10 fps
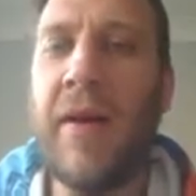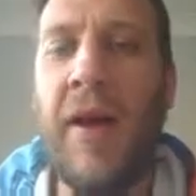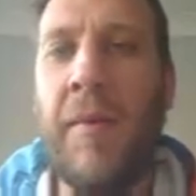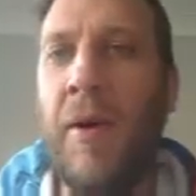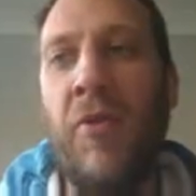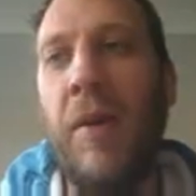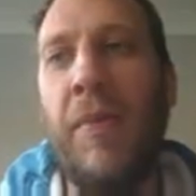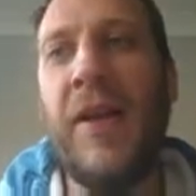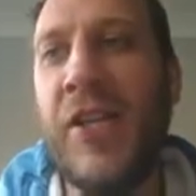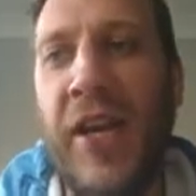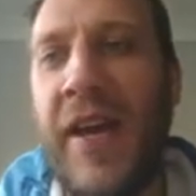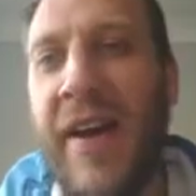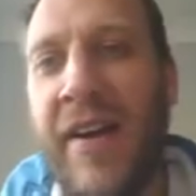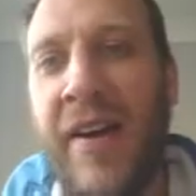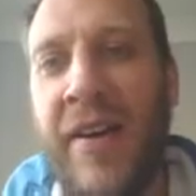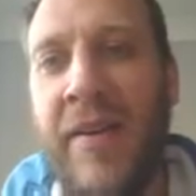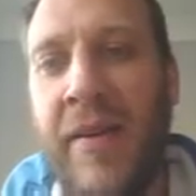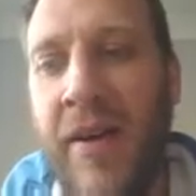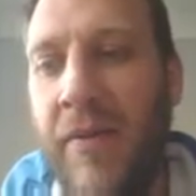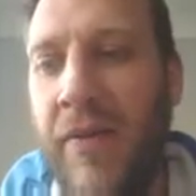I'm really pleased you're here, and
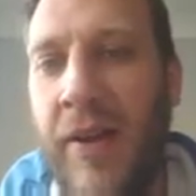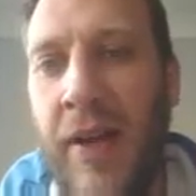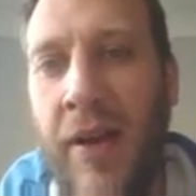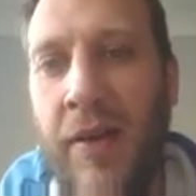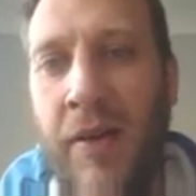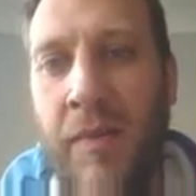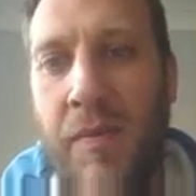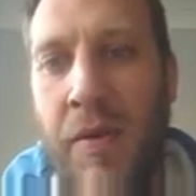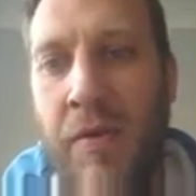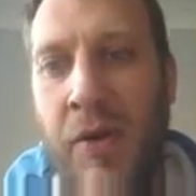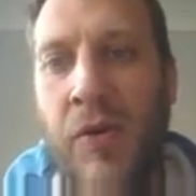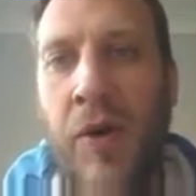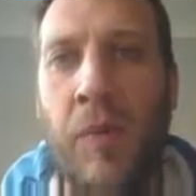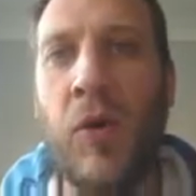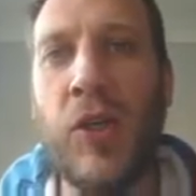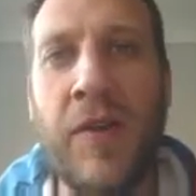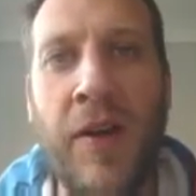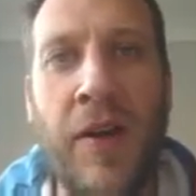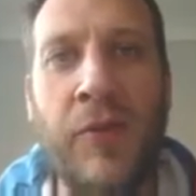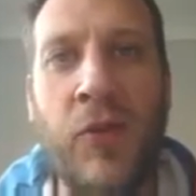hopefully, you're enjoying watching the
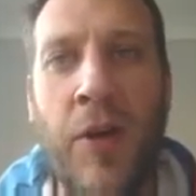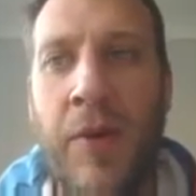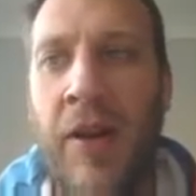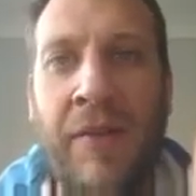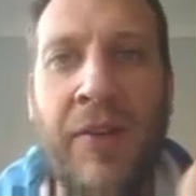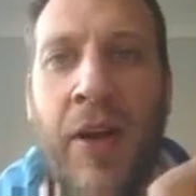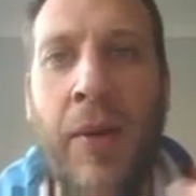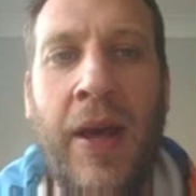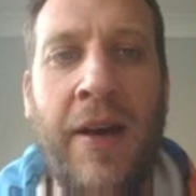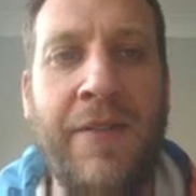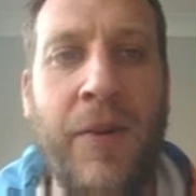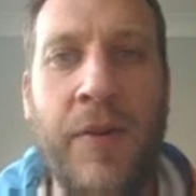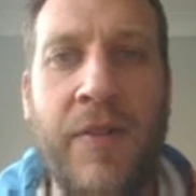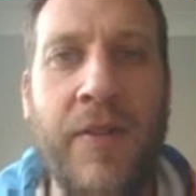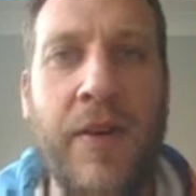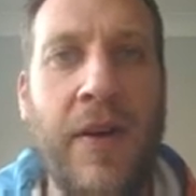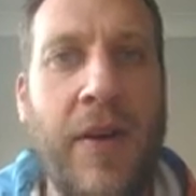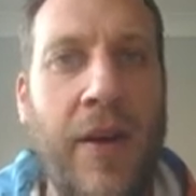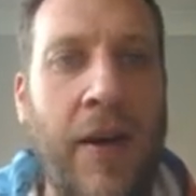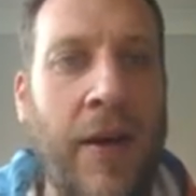live stream, and you'll have a go at it afterwards.
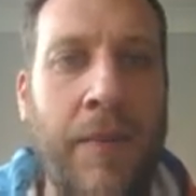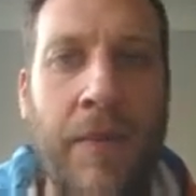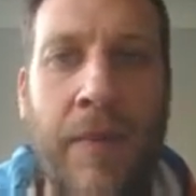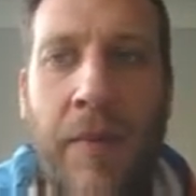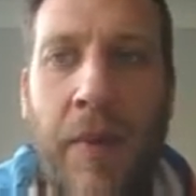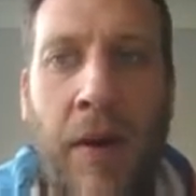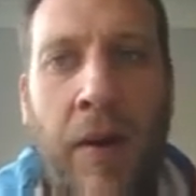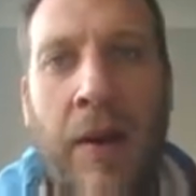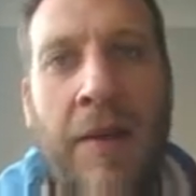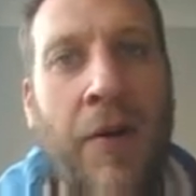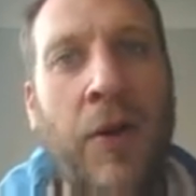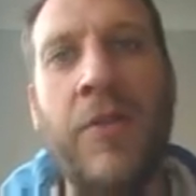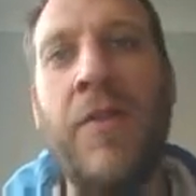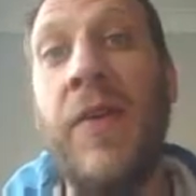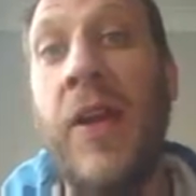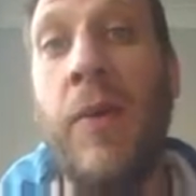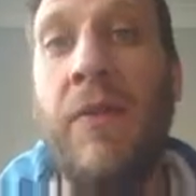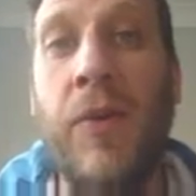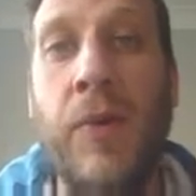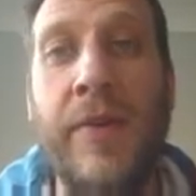I'll leave it on as a video
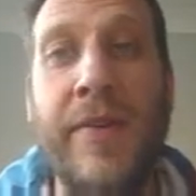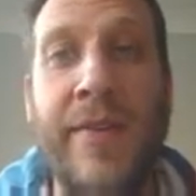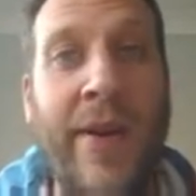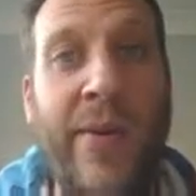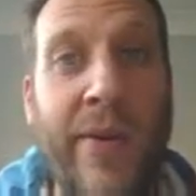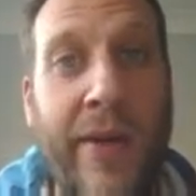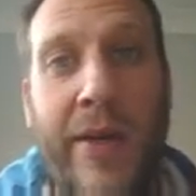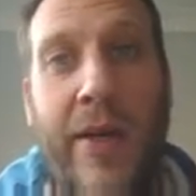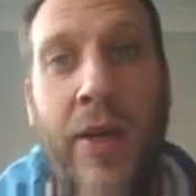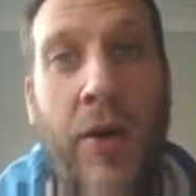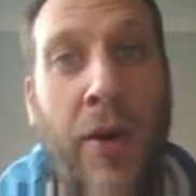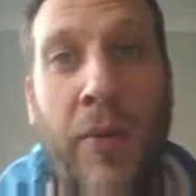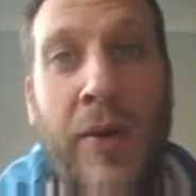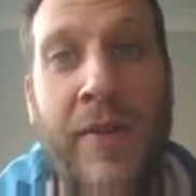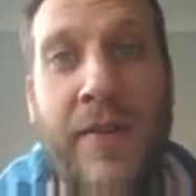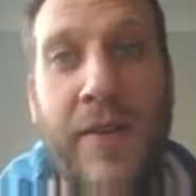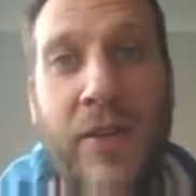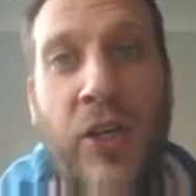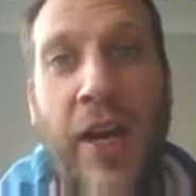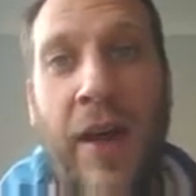afterwards, so you can always
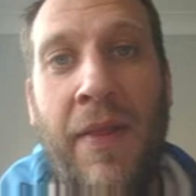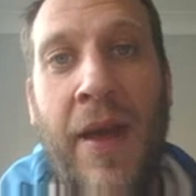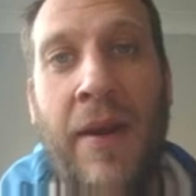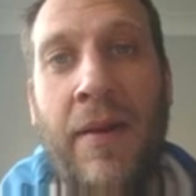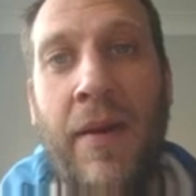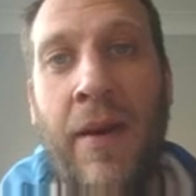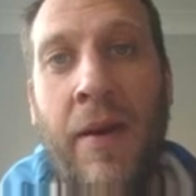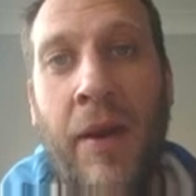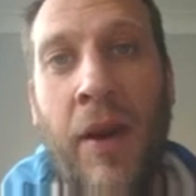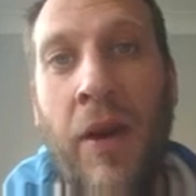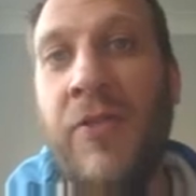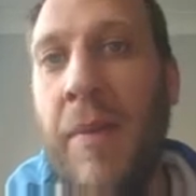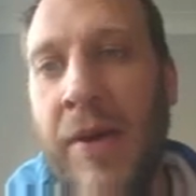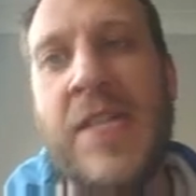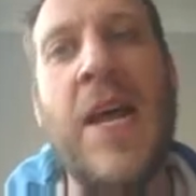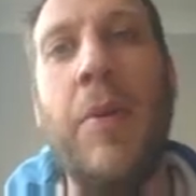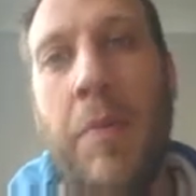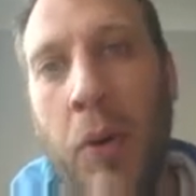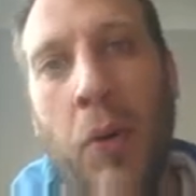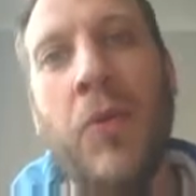check it out then and go step by step and
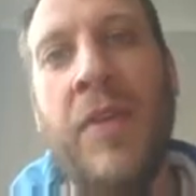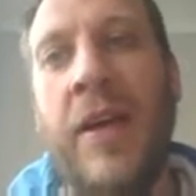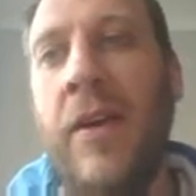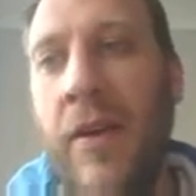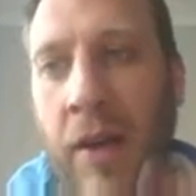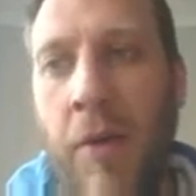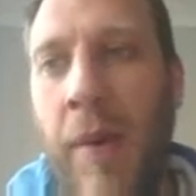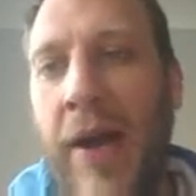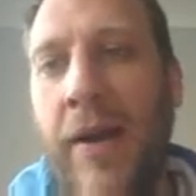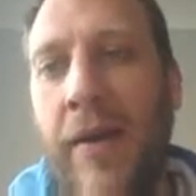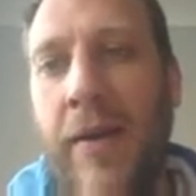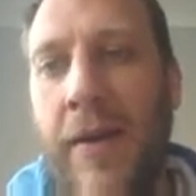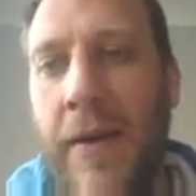pause it and go back.